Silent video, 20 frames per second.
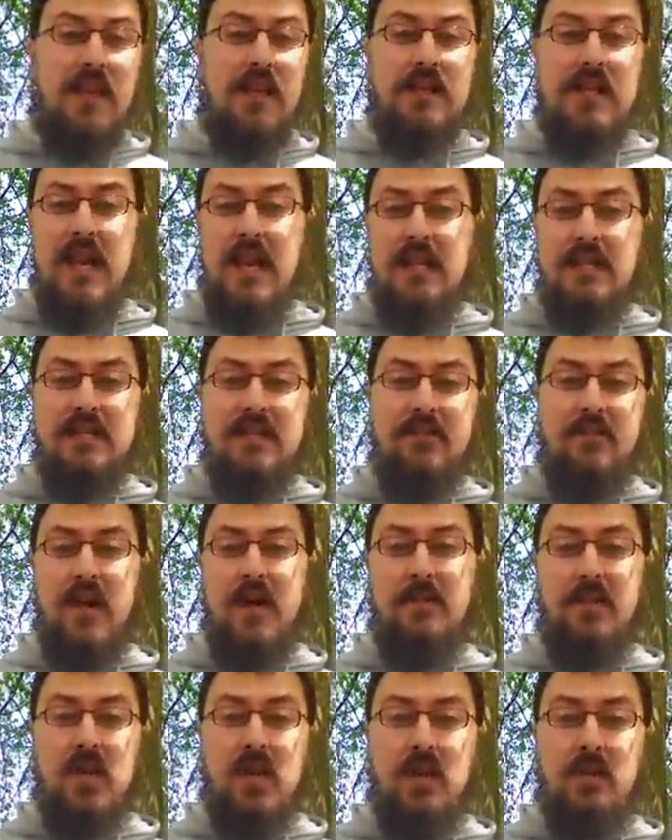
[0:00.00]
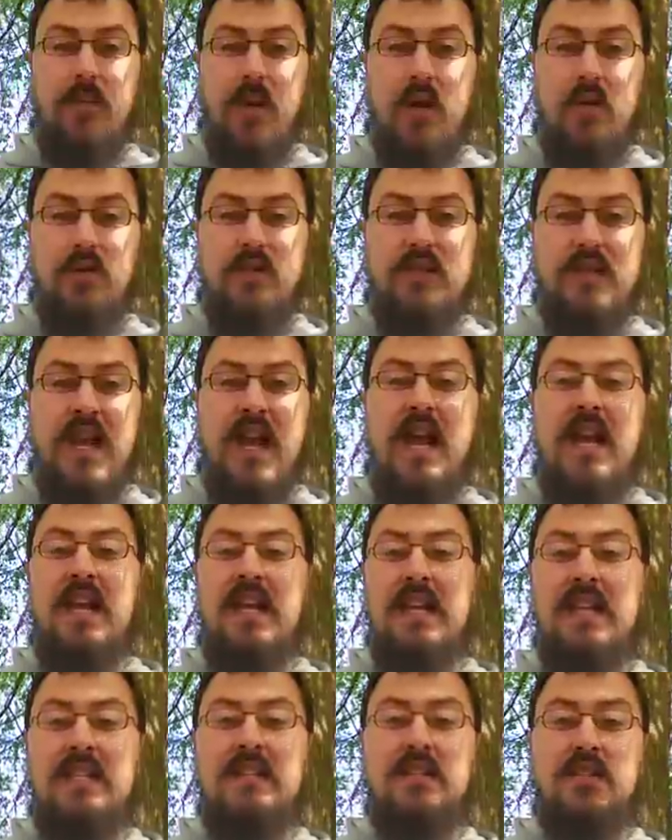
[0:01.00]
the text of my blog post
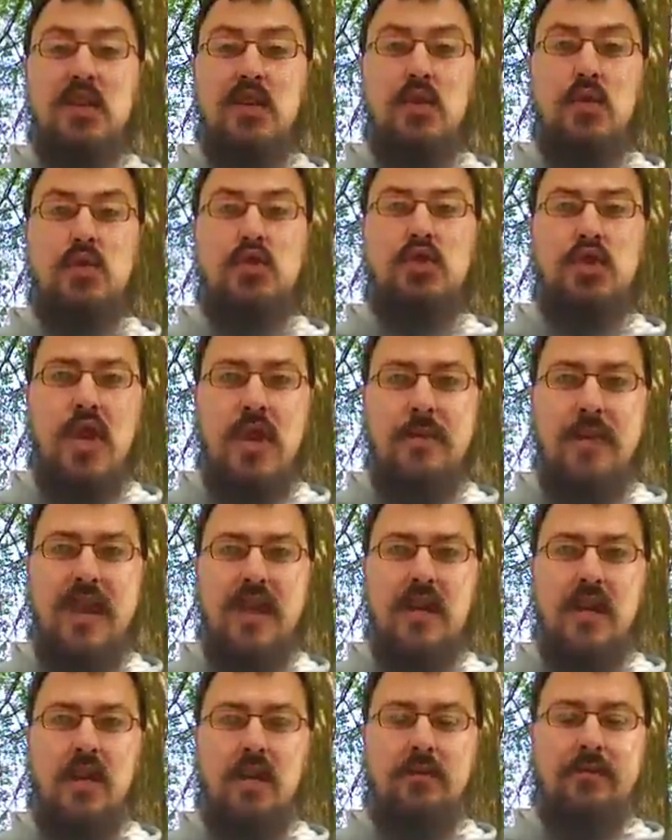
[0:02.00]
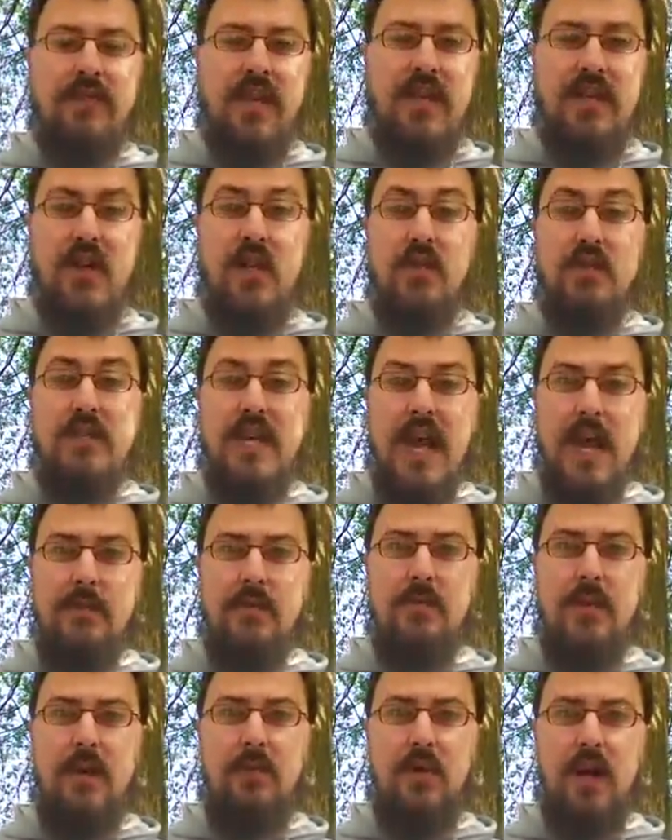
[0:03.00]
into Gmail in another
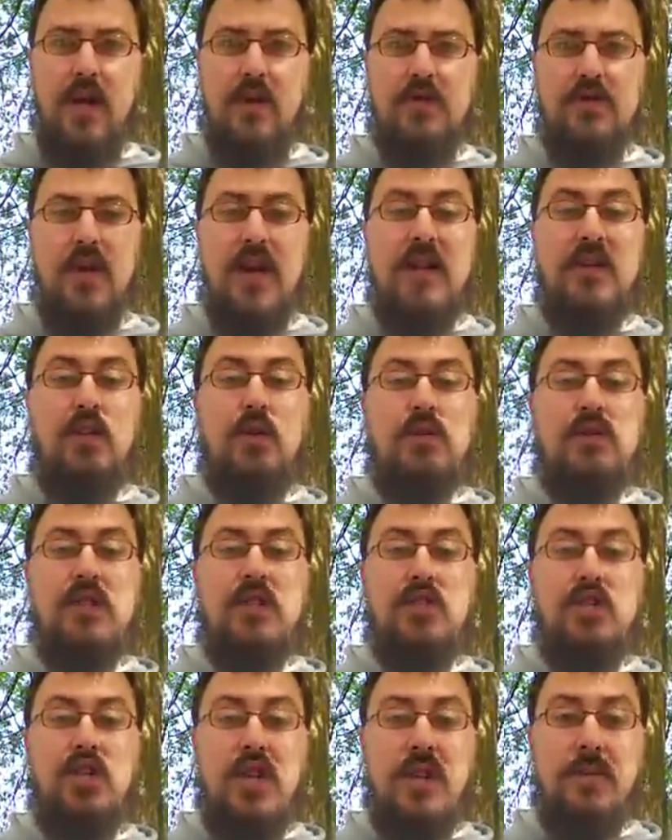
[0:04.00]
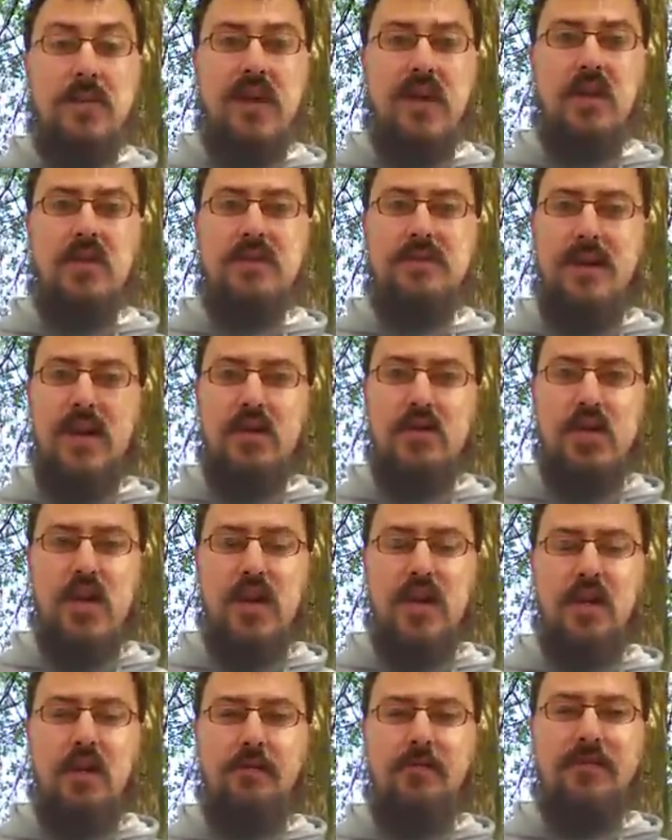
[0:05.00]
tab in my browser and use the Gmail spell
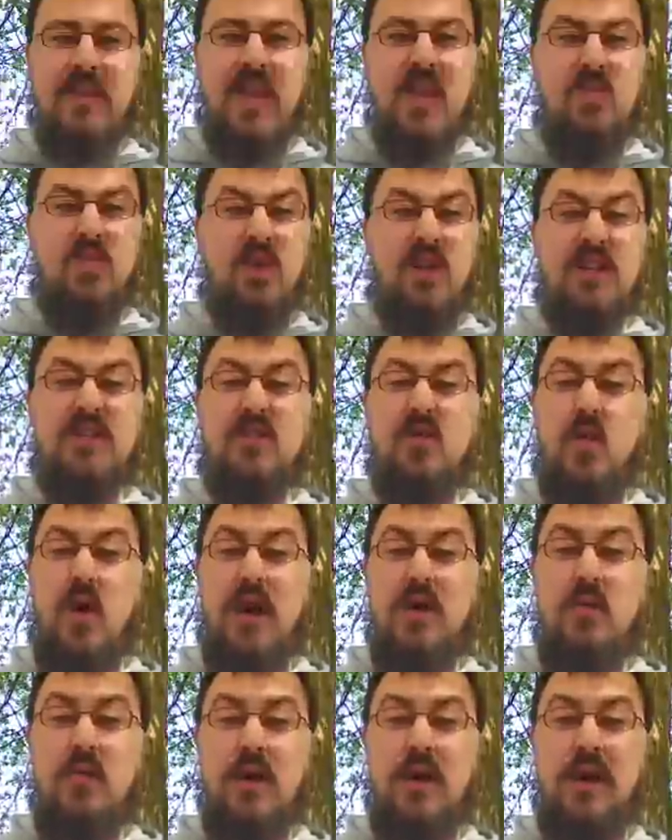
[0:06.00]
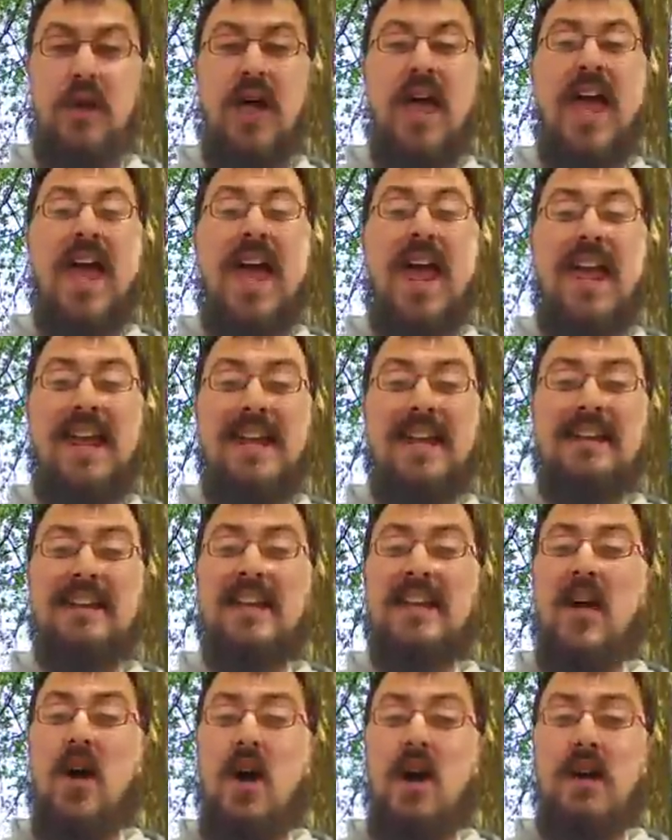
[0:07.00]
checker. It works quite well,
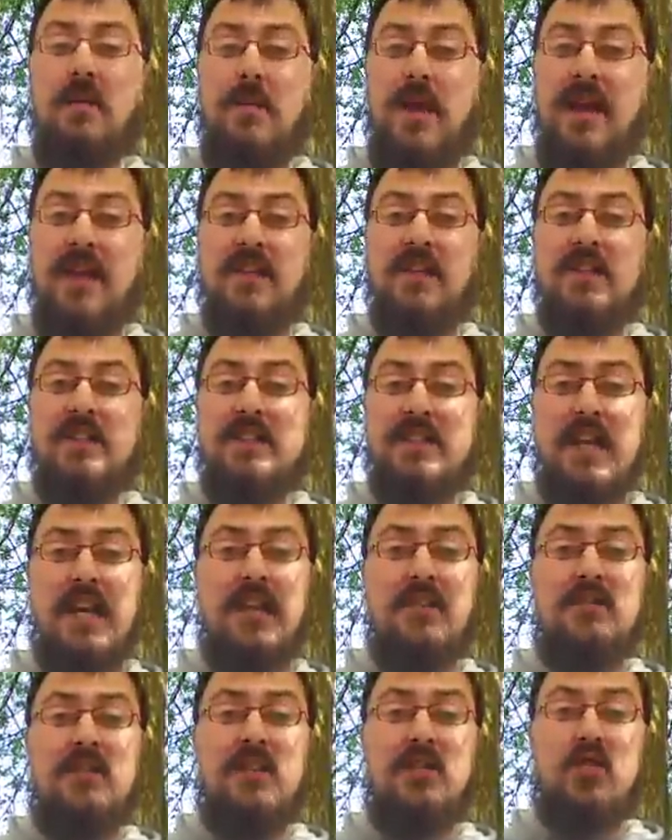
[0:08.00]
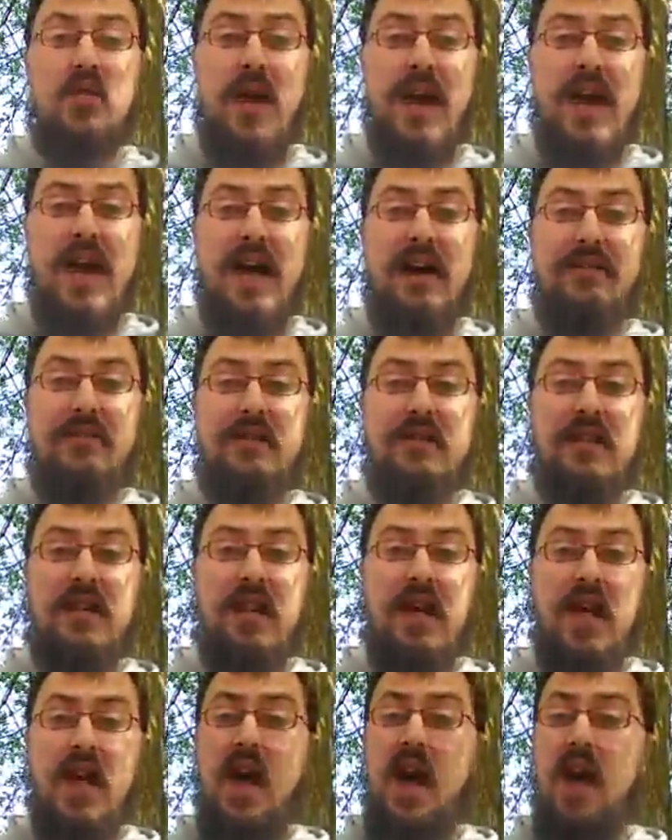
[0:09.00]
and it automatically saves a draft
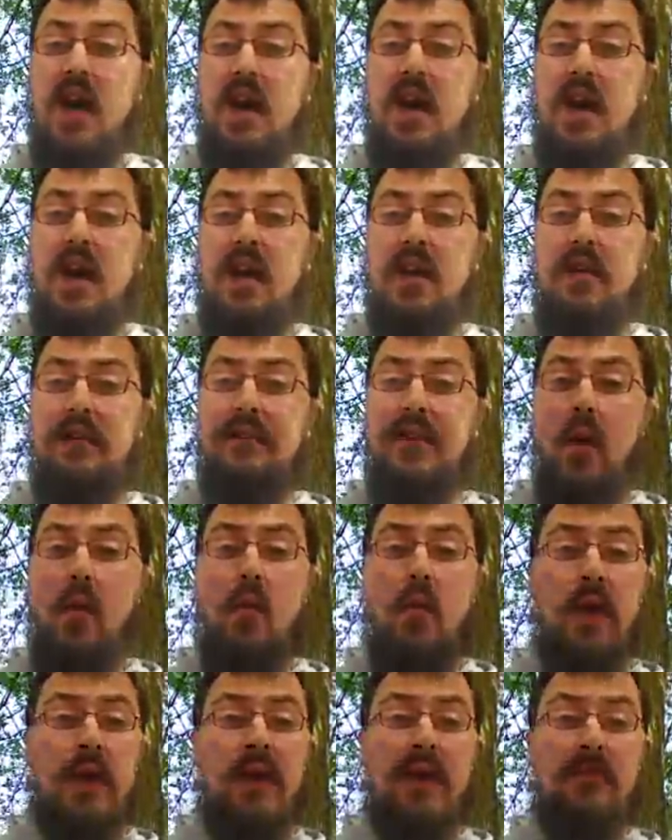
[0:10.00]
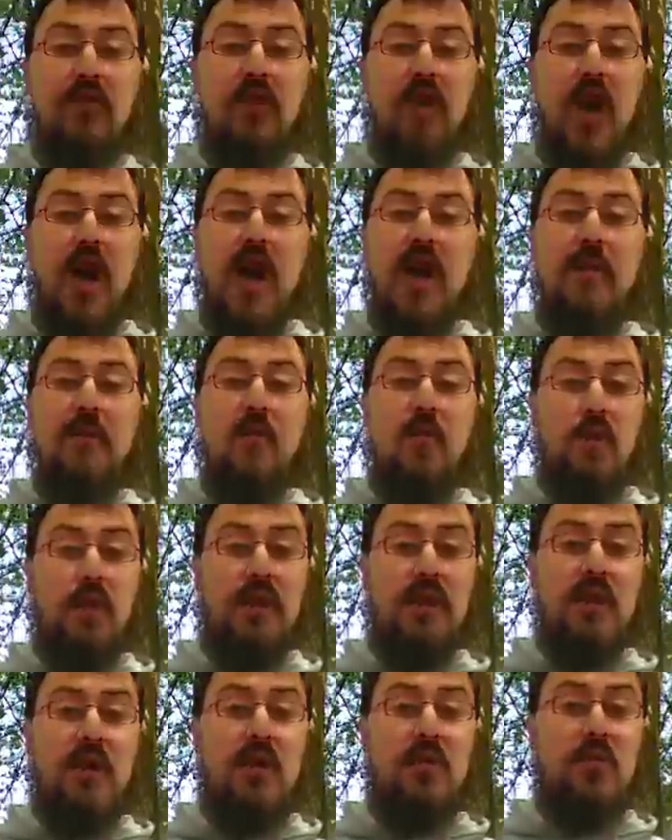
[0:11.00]
of whatever I'm
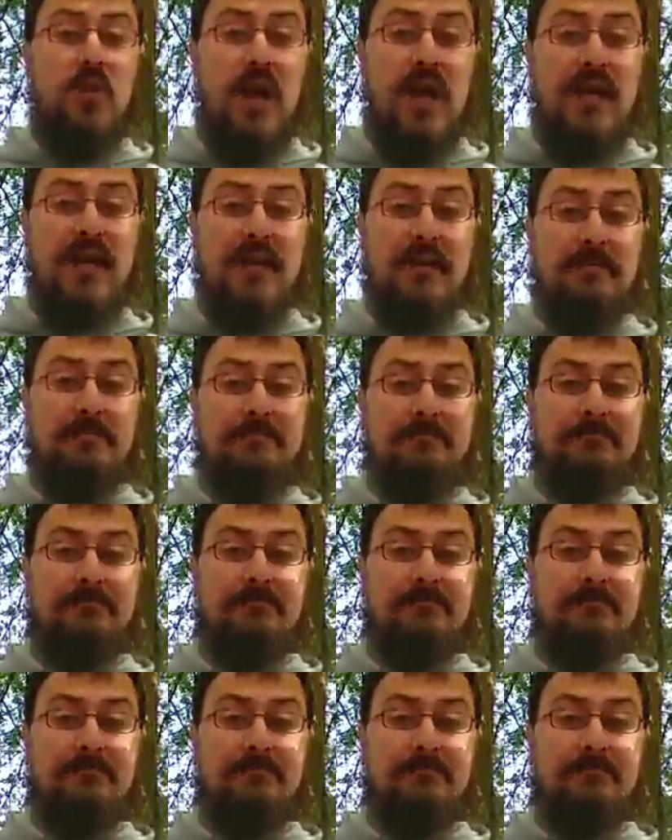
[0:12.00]
working on writing.